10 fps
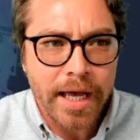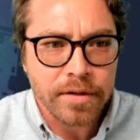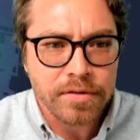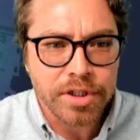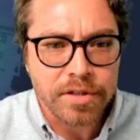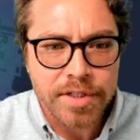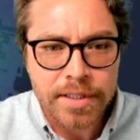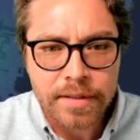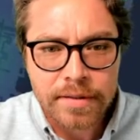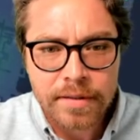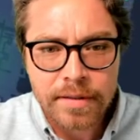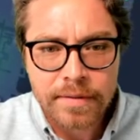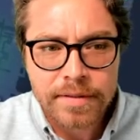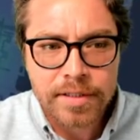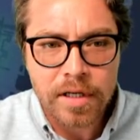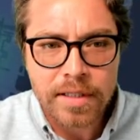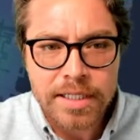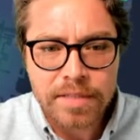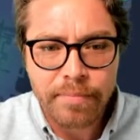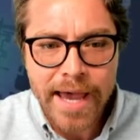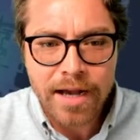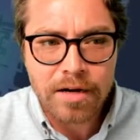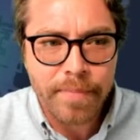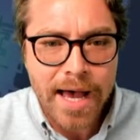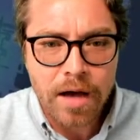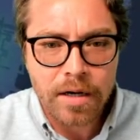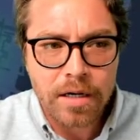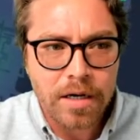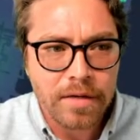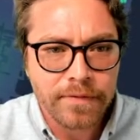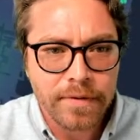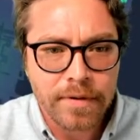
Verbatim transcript: out New Jersey. So, let's back up out of